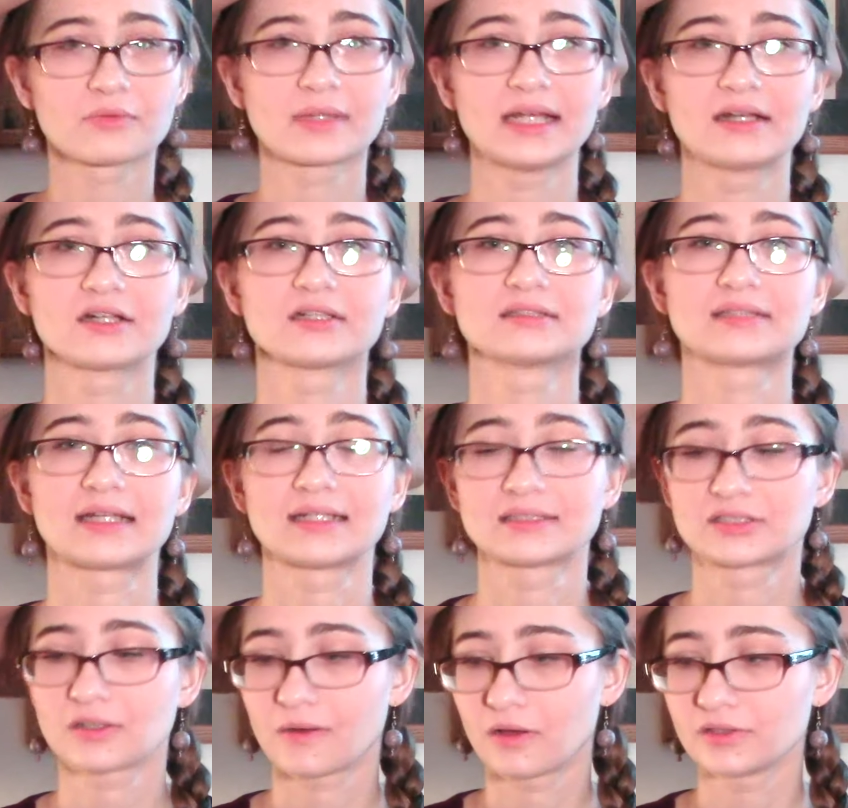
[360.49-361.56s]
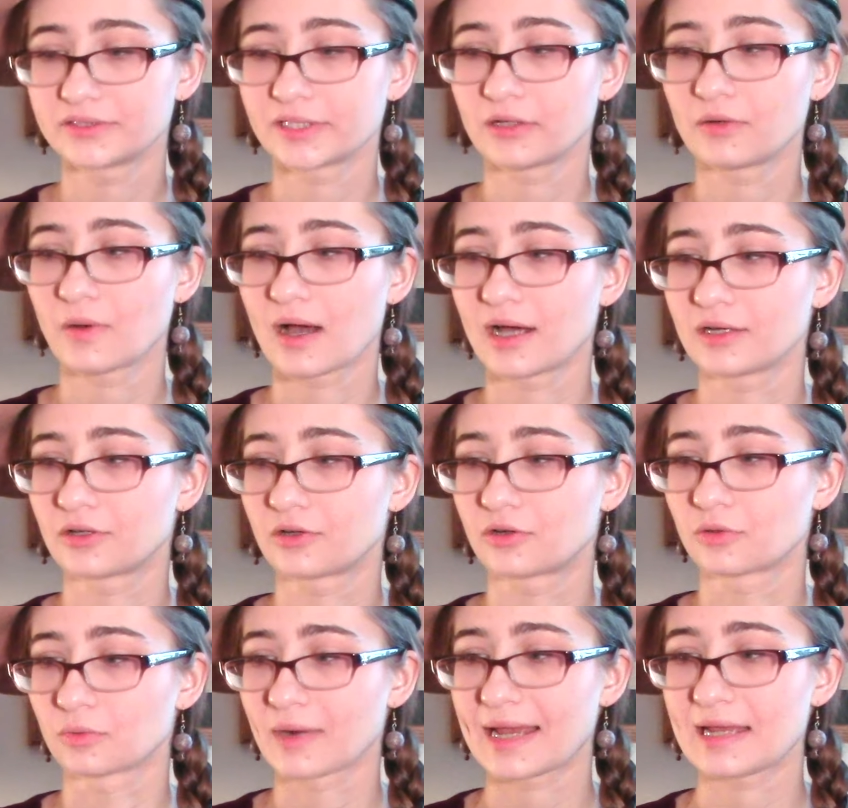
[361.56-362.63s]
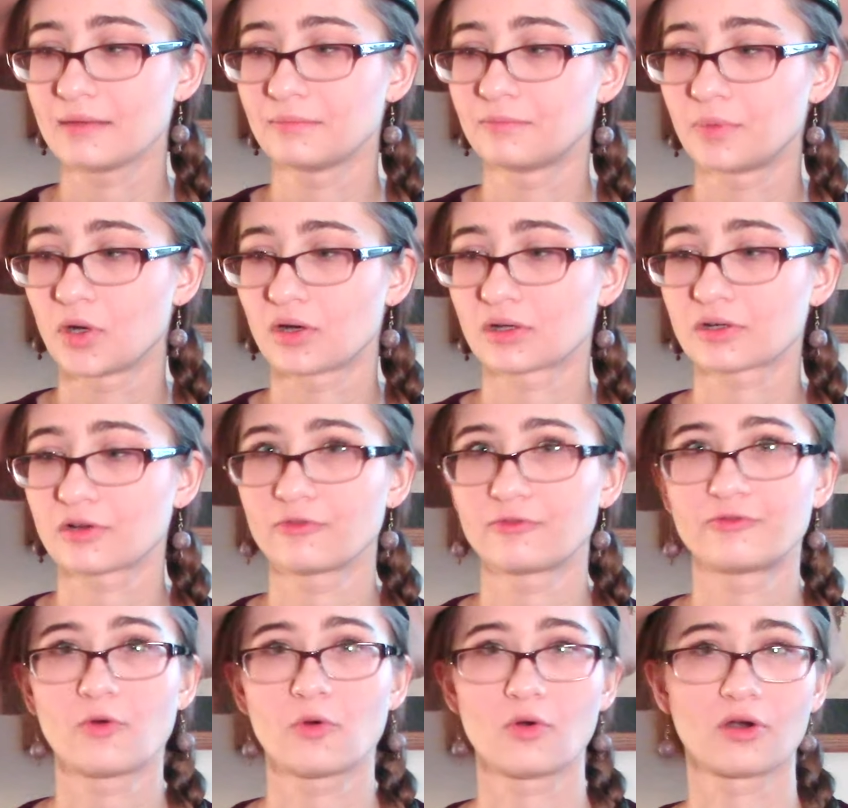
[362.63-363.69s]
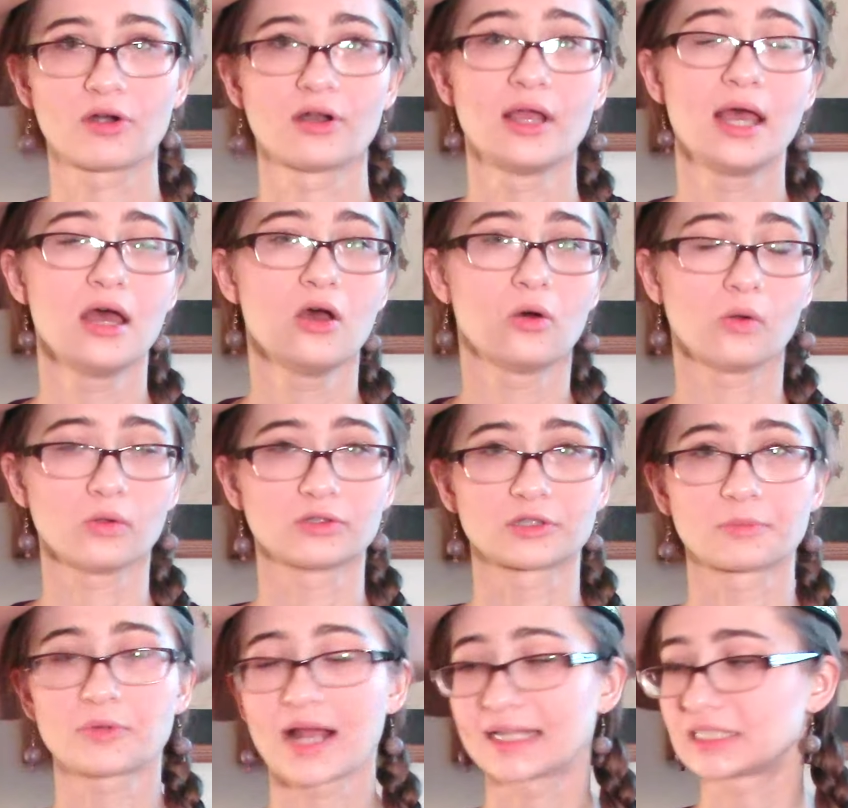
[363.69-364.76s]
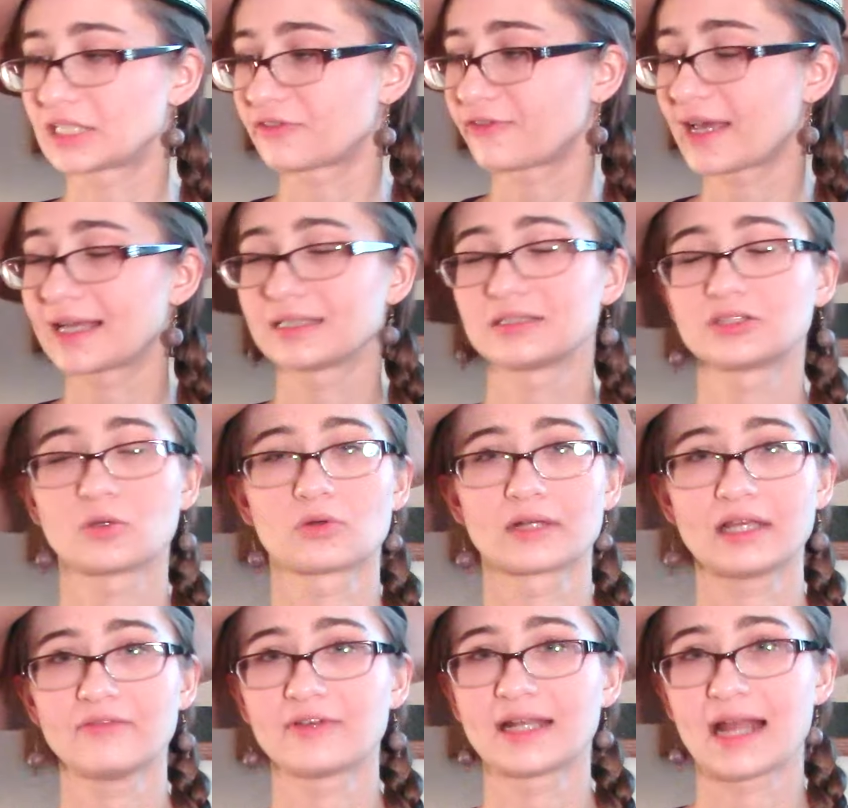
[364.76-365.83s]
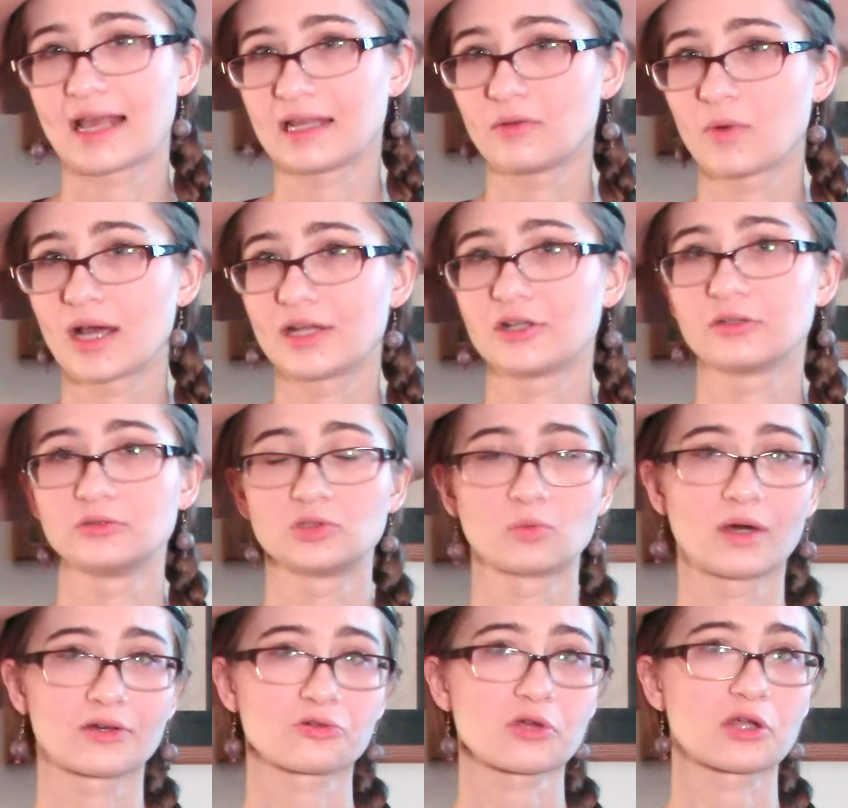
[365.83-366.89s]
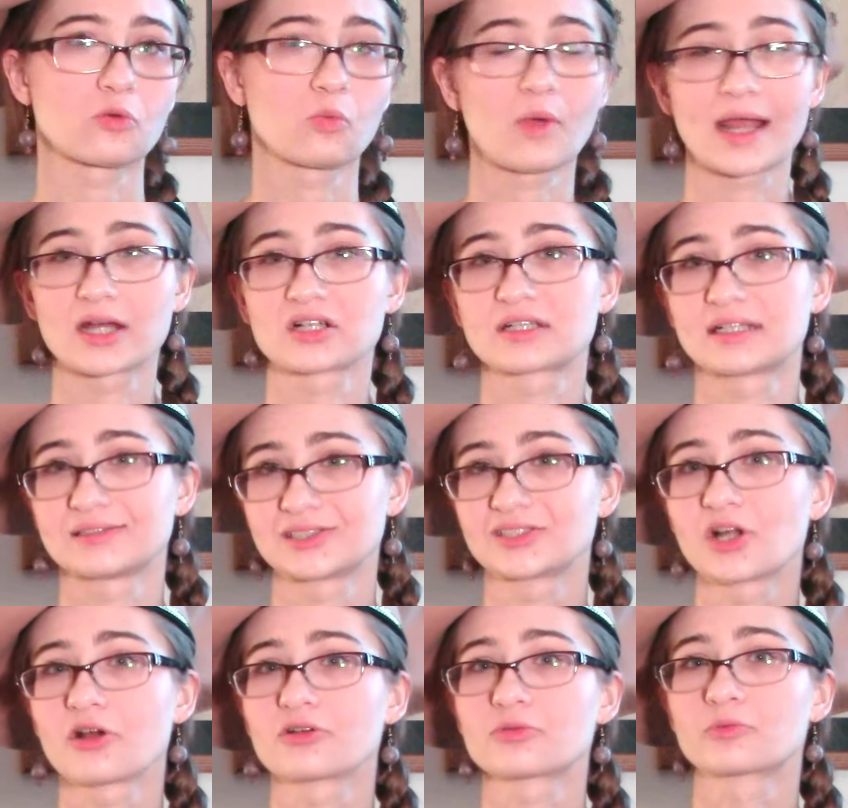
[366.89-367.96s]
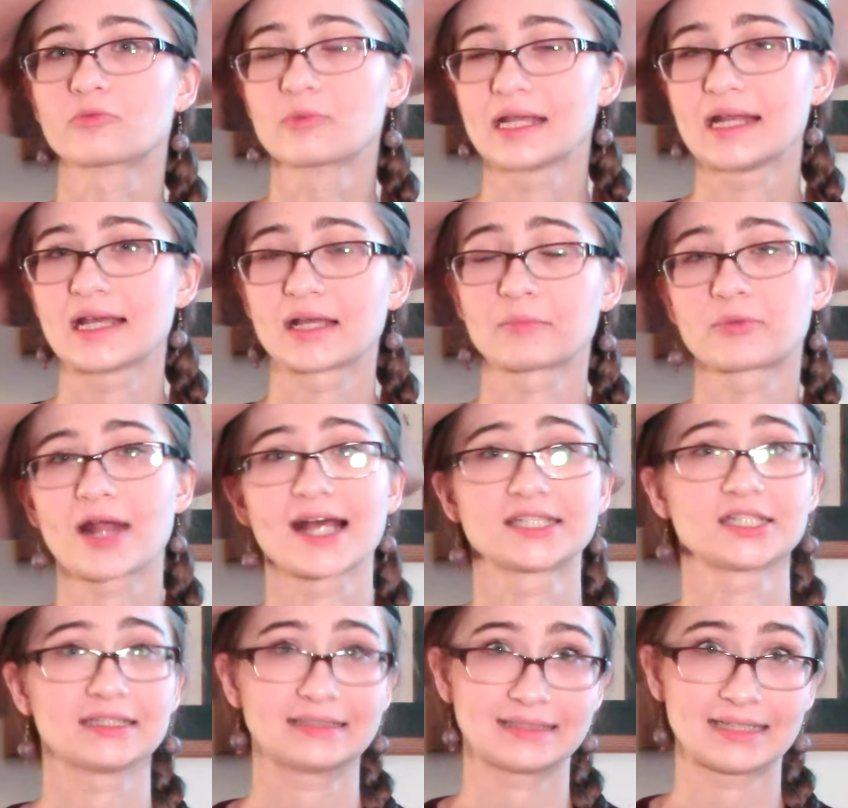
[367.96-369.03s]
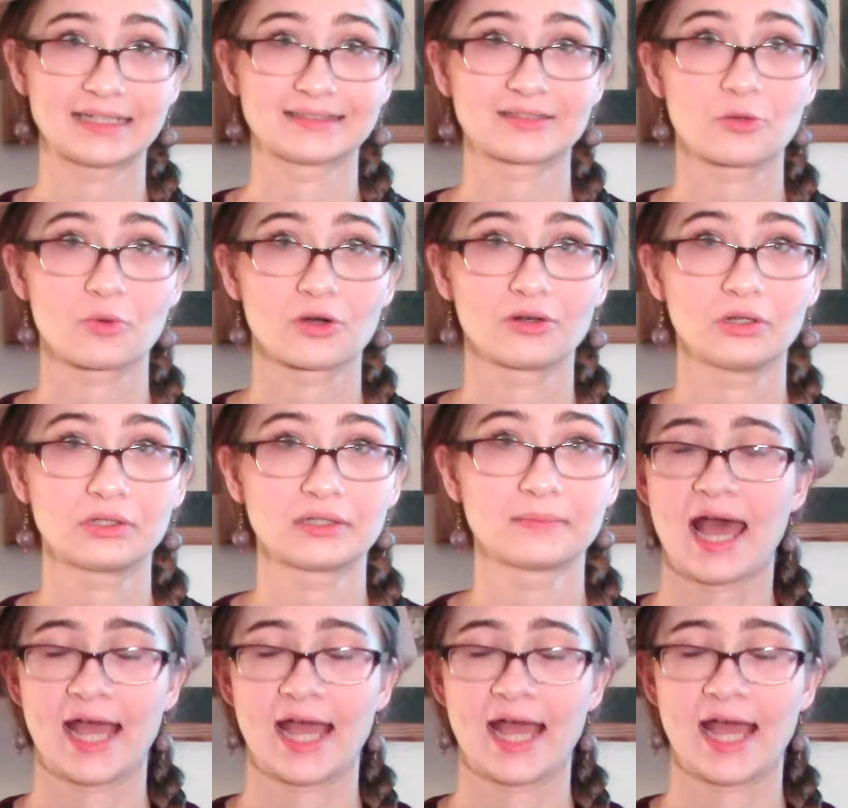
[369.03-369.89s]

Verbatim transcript: readers, and it's also a great book for older Pratchett fans or even anyone who's wondering where to start reading Pratchett's Discworld.